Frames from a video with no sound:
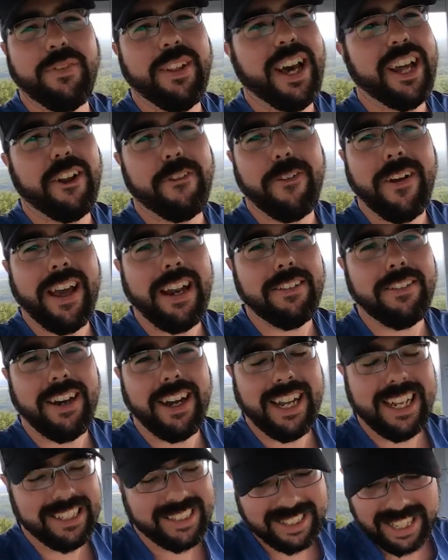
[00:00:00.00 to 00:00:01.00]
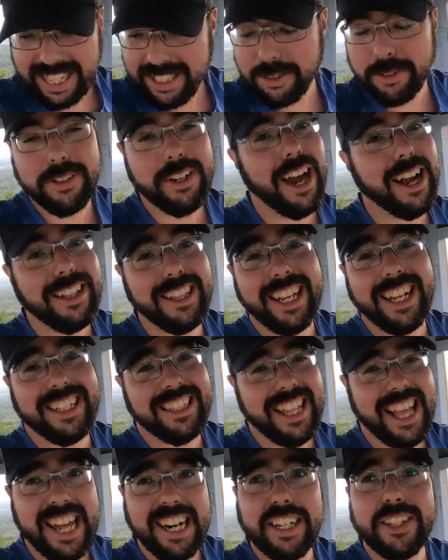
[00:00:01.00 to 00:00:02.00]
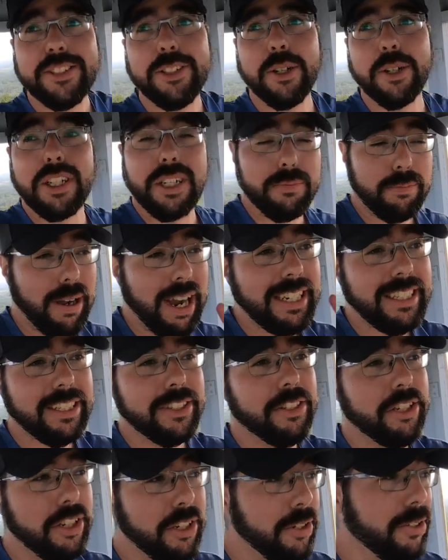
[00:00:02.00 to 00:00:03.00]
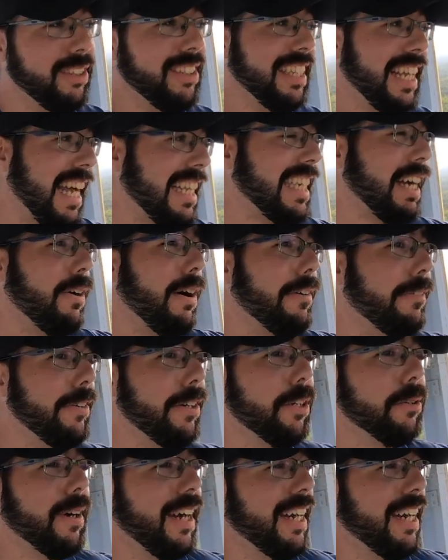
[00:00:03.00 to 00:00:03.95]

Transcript: am not a fan of heights and I do not like ladders, so combine the two and that's how I feel